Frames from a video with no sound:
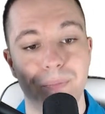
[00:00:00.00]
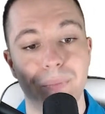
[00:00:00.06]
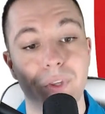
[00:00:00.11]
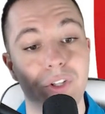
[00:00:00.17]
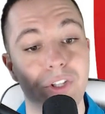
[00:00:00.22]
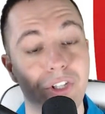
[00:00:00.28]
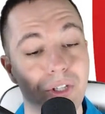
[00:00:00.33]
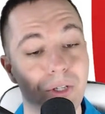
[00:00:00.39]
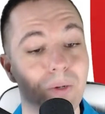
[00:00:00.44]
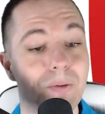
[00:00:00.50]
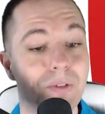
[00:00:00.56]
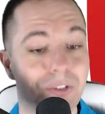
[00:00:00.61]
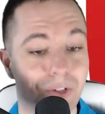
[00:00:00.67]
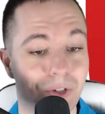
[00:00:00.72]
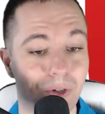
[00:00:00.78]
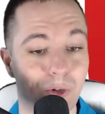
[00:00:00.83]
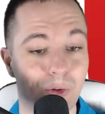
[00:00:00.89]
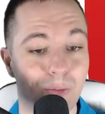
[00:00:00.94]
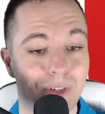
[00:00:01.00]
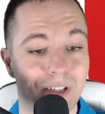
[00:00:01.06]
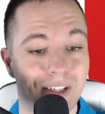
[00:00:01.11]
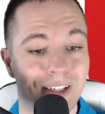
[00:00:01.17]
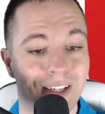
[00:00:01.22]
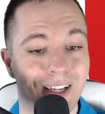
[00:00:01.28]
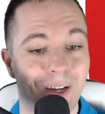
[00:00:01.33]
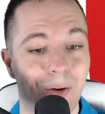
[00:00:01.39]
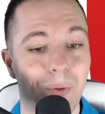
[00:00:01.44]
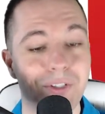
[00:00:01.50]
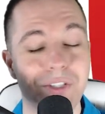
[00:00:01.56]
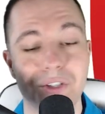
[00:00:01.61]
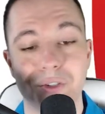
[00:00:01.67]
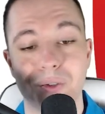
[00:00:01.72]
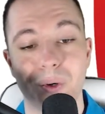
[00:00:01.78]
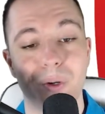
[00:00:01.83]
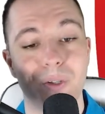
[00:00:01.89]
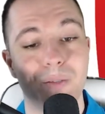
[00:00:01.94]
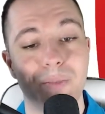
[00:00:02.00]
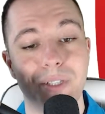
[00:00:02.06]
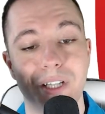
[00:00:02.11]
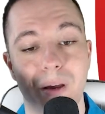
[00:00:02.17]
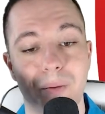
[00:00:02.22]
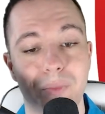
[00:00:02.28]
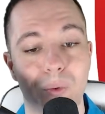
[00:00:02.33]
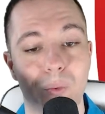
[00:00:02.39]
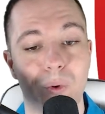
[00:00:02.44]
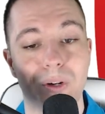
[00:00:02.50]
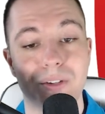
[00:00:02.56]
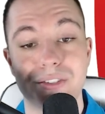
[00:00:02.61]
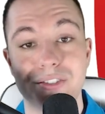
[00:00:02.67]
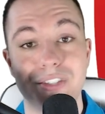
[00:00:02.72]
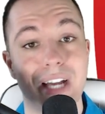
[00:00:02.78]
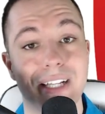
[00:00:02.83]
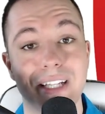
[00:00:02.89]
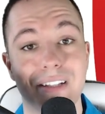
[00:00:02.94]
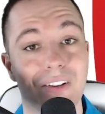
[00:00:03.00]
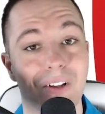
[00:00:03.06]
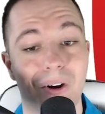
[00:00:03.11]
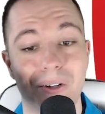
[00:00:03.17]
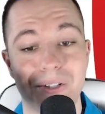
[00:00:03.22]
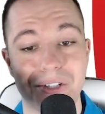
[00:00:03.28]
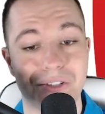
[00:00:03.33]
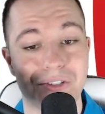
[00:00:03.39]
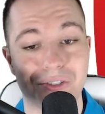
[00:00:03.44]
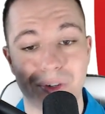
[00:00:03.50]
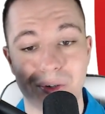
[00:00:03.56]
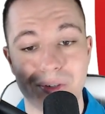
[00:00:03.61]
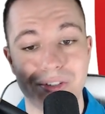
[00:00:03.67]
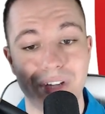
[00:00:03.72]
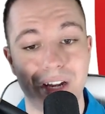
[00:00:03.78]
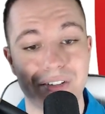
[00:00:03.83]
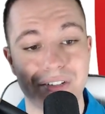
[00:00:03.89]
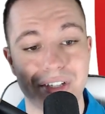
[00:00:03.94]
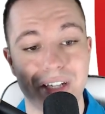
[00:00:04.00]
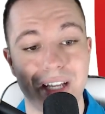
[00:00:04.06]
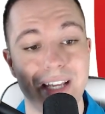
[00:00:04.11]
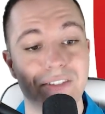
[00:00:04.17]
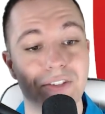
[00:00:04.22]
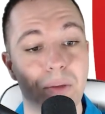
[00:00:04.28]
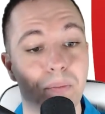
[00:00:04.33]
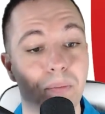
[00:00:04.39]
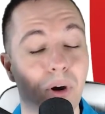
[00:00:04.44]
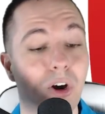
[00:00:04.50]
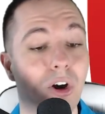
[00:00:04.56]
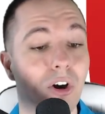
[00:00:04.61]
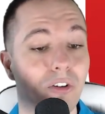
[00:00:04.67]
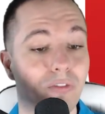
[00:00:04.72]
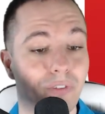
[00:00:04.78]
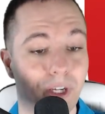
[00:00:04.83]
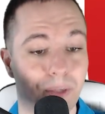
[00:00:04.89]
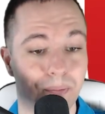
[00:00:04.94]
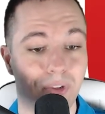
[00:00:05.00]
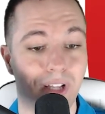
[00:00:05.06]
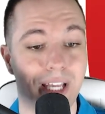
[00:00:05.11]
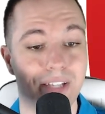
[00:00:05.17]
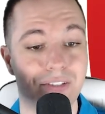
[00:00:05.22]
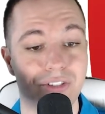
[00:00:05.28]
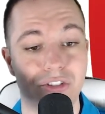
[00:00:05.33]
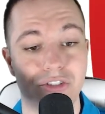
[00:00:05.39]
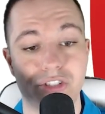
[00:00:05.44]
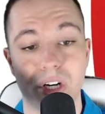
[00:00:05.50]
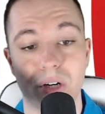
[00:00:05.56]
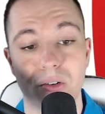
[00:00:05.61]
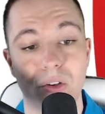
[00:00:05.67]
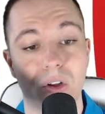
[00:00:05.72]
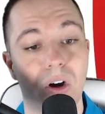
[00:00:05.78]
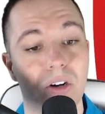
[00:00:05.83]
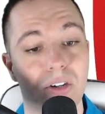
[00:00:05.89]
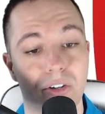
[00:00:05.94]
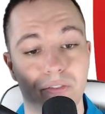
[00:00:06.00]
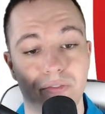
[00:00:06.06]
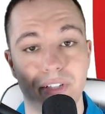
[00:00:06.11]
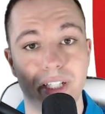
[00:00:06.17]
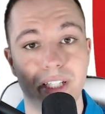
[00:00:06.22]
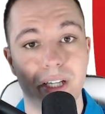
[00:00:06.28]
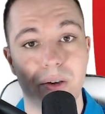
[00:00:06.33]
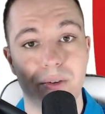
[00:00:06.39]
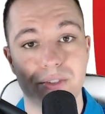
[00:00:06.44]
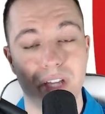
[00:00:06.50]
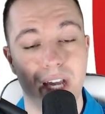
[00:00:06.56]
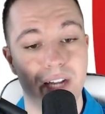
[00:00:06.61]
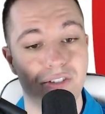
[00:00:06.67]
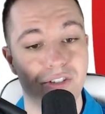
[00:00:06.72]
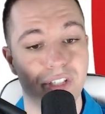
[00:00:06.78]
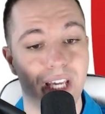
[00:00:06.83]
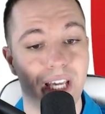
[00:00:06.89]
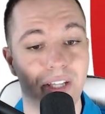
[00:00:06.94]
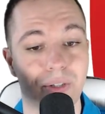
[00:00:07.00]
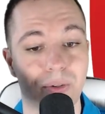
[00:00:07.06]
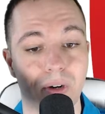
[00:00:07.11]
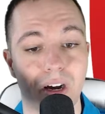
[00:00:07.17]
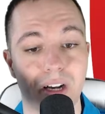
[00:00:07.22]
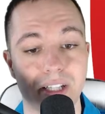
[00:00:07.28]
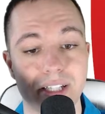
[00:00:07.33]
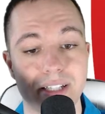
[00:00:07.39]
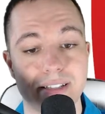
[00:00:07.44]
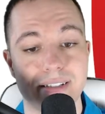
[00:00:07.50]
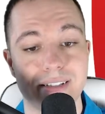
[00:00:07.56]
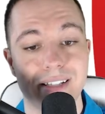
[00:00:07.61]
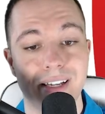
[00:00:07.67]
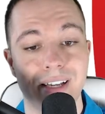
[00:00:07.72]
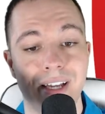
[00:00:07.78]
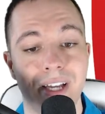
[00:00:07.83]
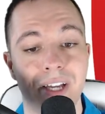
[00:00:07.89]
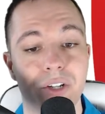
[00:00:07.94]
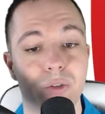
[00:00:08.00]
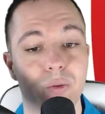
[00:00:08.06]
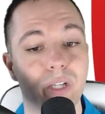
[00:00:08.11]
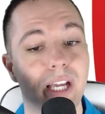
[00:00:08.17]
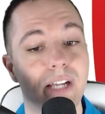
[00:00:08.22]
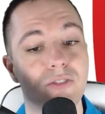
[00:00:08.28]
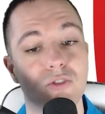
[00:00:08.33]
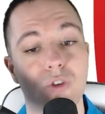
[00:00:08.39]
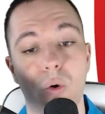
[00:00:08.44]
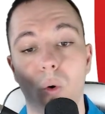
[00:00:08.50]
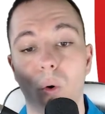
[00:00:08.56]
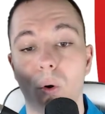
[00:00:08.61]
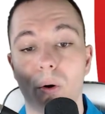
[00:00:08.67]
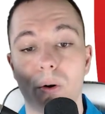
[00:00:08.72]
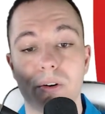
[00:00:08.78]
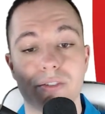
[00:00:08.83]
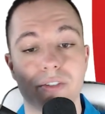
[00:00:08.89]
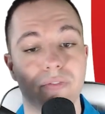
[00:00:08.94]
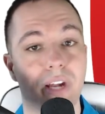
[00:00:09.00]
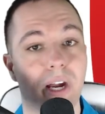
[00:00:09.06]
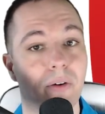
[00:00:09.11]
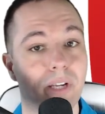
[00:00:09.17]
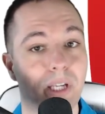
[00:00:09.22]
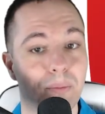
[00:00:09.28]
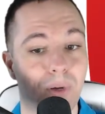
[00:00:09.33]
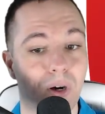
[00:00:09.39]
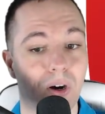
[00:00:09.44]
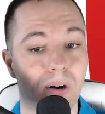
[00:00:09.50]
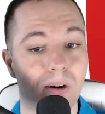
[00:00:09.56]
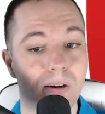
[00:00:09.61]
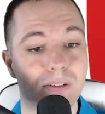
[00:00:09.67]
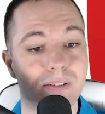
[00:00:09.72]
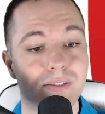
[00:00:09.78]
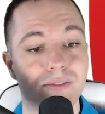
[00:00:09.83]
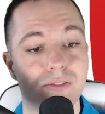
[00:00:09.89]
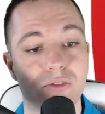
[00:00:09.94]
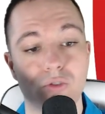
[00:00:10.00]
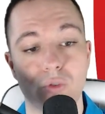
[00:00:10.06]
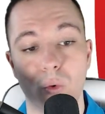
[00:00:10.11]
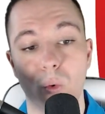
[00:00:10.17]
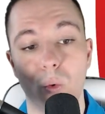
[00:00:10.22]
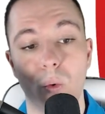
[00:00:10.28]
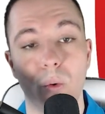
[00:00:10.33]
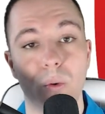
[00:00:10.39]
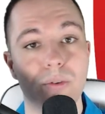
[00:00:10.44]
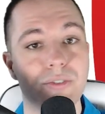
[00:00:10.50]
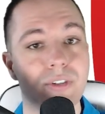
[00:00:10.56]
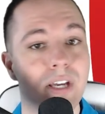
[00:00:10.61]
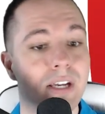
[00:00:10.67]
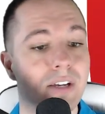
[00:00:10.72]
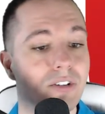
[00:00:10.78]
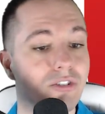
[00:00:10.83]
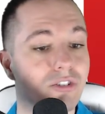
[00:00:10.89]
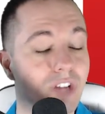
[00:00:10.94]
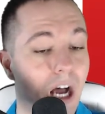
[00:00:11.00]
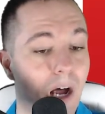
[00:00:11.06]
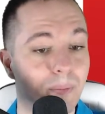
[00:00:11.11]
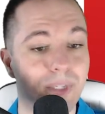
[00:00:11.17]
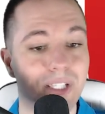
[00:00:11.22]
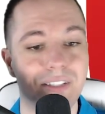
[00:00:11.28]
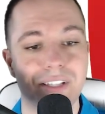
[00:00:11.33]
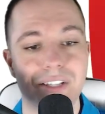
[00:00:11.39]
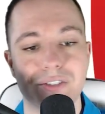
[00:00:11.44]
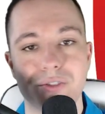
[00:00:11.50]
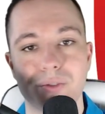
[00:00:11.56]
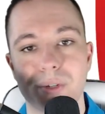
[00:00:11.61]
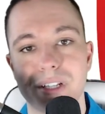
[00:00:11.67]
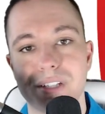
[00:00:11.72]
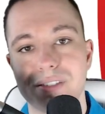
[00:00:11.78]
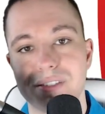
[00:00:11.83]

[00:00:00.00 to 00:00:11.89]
YouTube, which has grown to become the world's second largest search engine, is the perfect place to share longer videos to educate your audience. Create tours of area parks, schools, shopping districts,